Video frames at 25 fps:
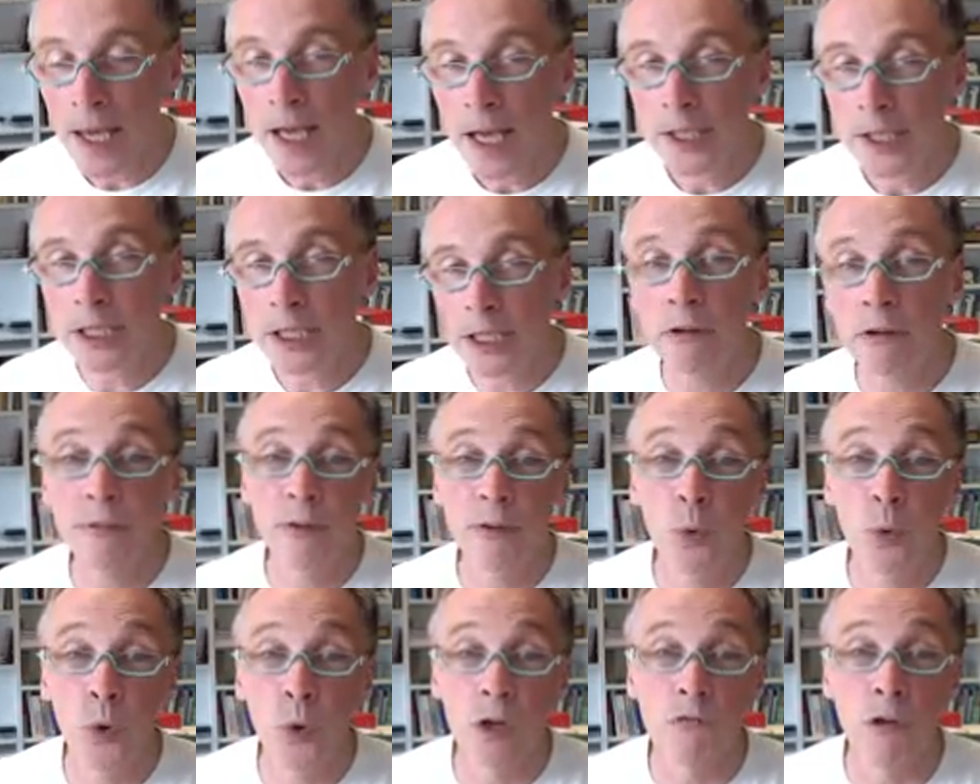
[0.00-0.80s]
Generally, if
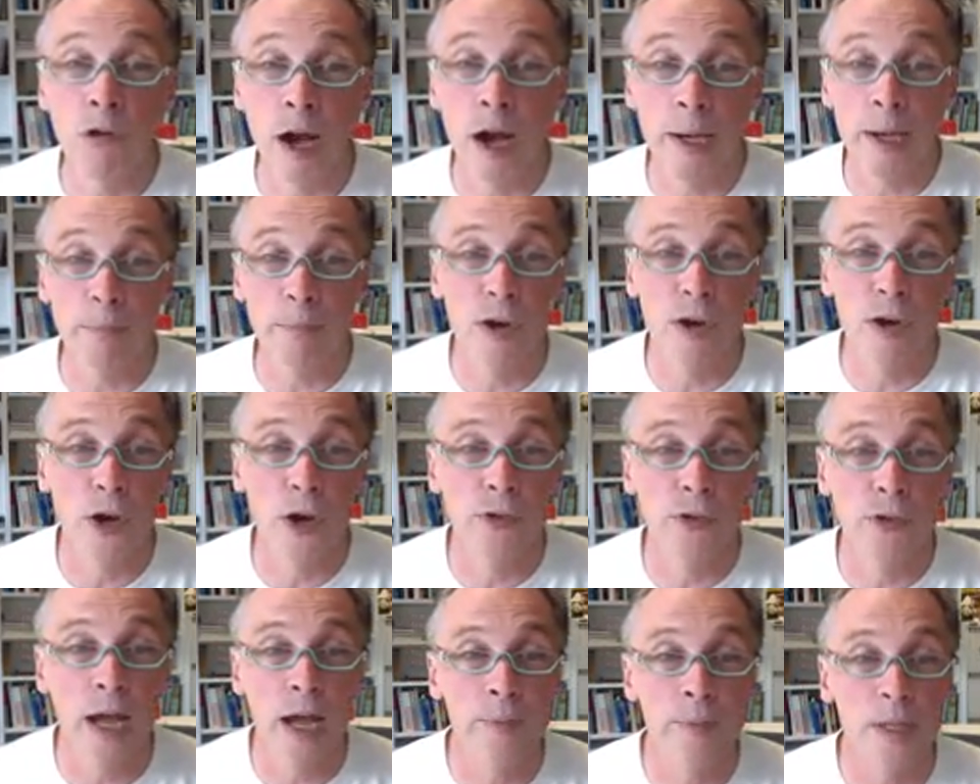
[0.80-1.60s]
you want to write a
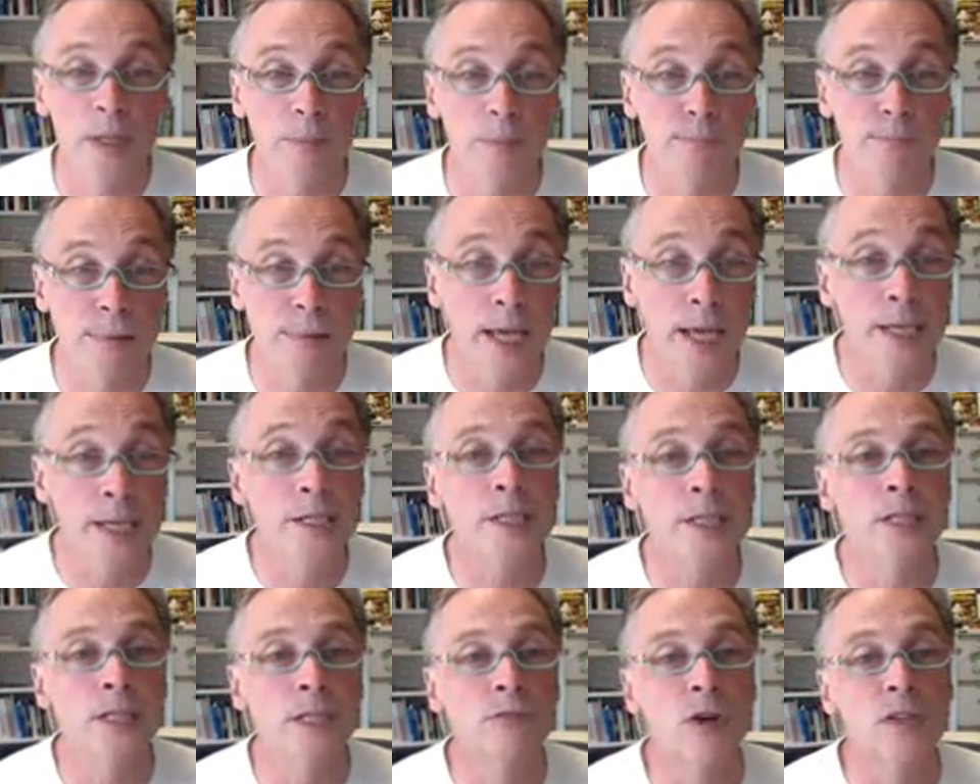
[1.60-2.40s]
program that plays
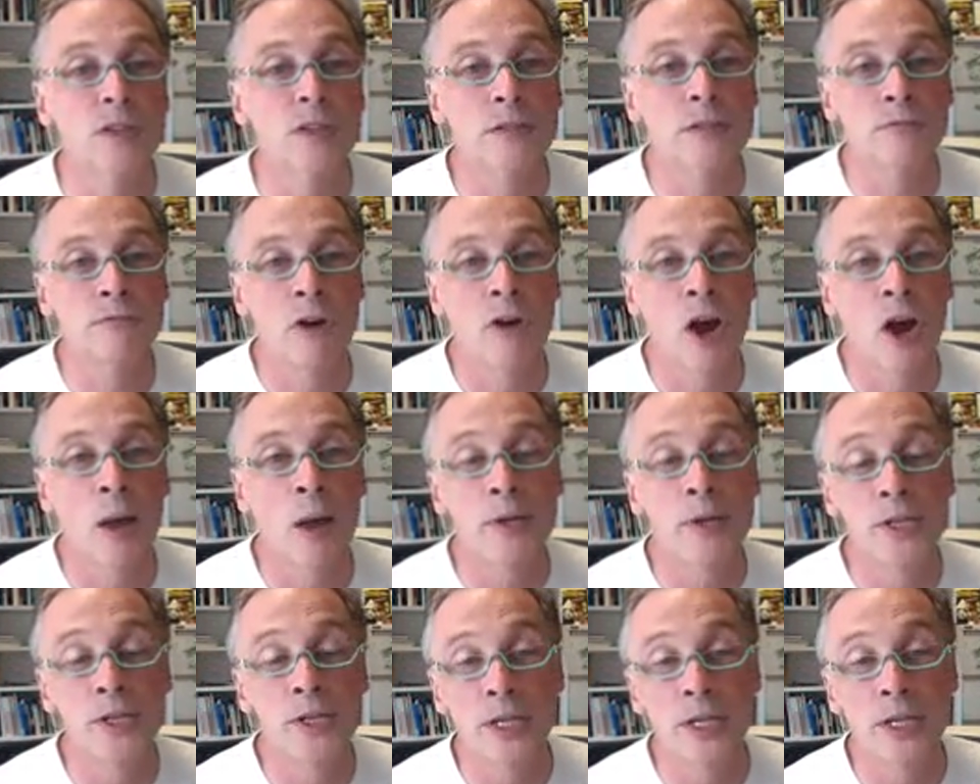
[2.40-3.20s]
in the ROS
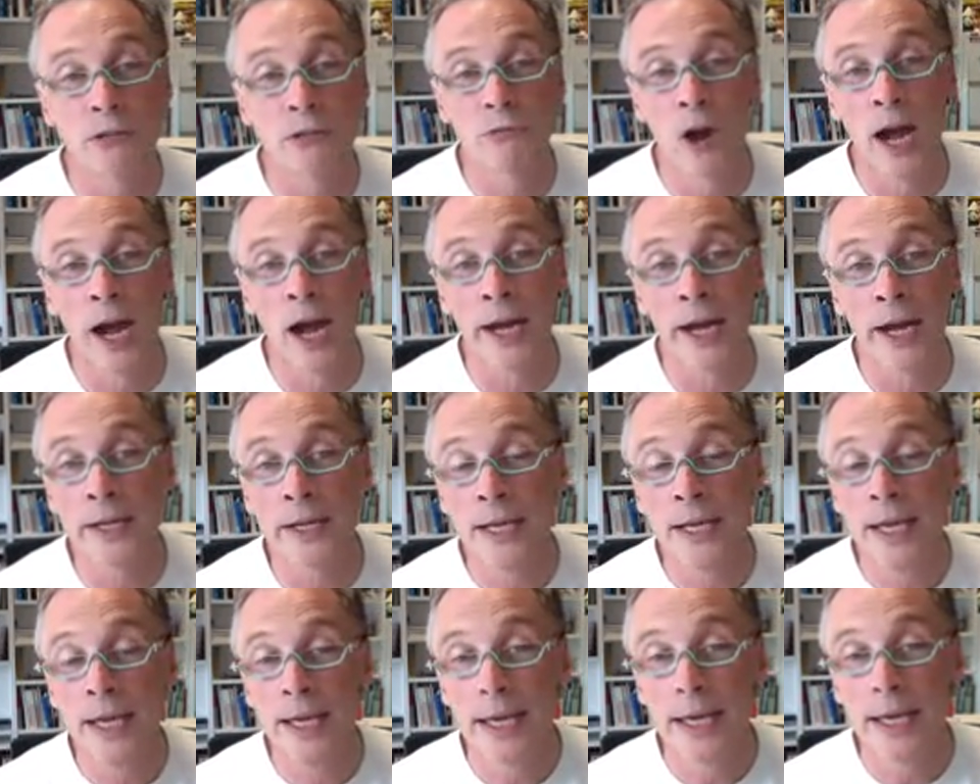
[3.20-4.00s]
environment, you're going to write it
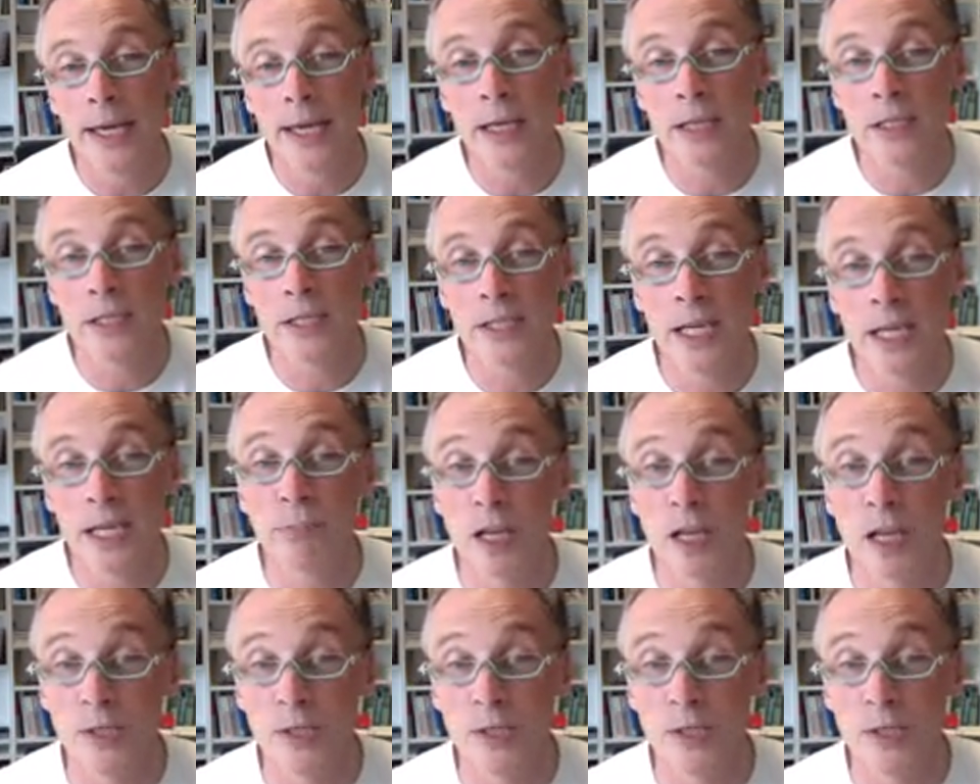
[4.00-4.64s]
in C++,